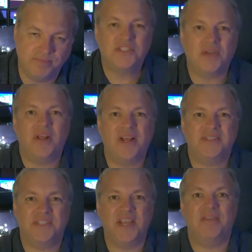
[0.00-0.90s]
So
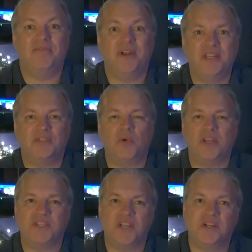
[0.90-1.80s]
that's it for this
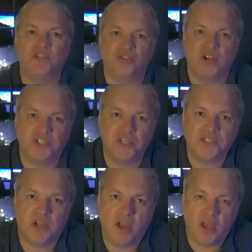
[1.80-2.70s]
week's Hidden
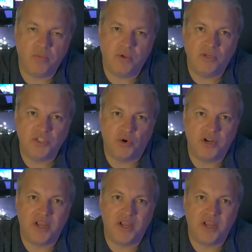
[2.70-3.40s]
Treasures. I hope you enjoyed